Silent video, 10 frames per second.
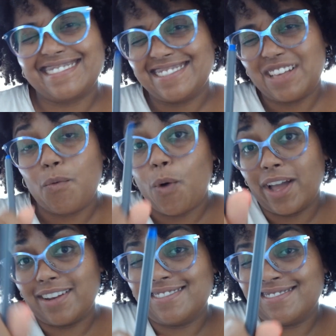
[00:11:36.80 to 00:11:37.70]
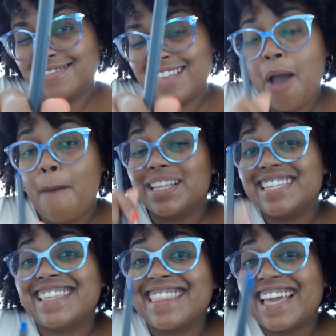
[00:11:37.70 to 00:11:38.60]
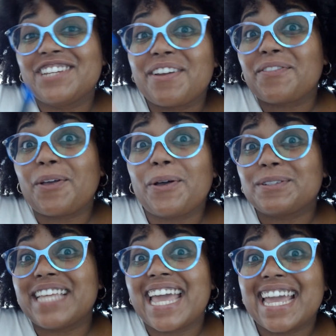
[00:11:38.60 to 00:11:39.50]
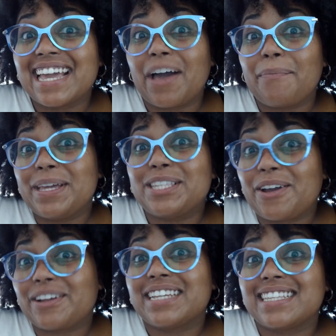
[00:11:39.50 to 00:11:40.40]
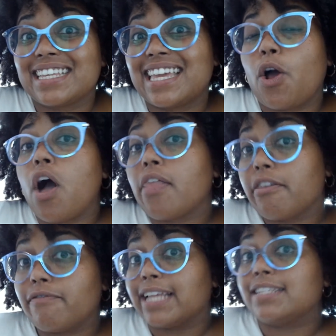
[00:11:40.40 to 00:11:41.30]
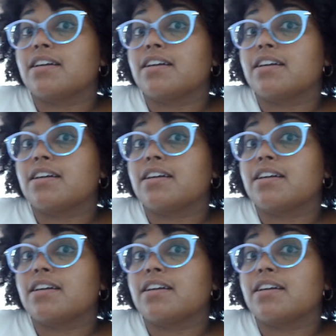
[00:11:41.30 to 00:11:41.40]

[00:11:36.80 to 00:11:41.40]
One. But see, the thing is, you have to also take a PCR test to get on the flight to come